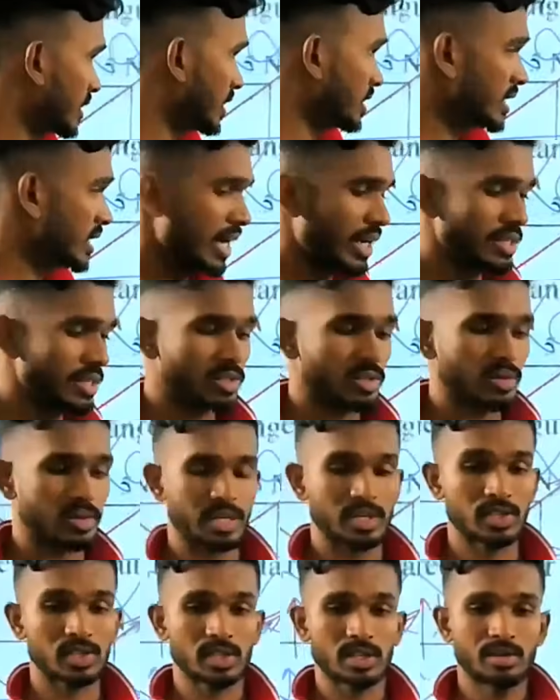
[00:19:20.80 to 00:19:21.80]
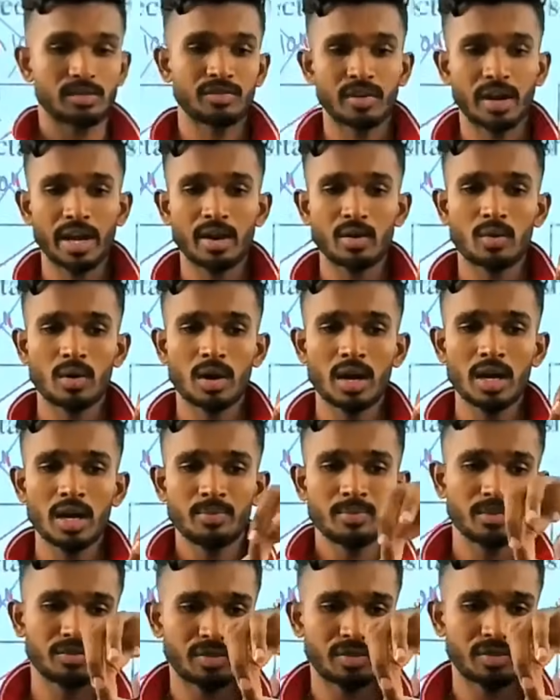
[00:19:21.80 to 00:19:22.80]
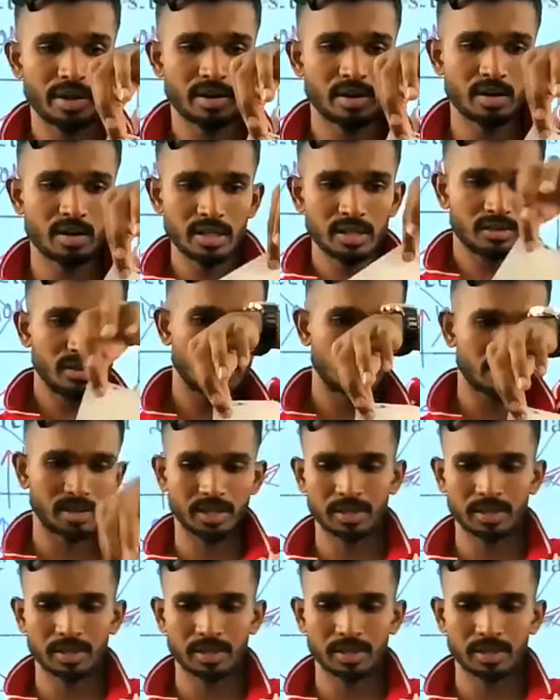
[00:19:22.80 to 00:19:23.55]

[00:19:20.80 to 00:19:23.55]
there is rotation. 5 up, 5 down, it will rotate.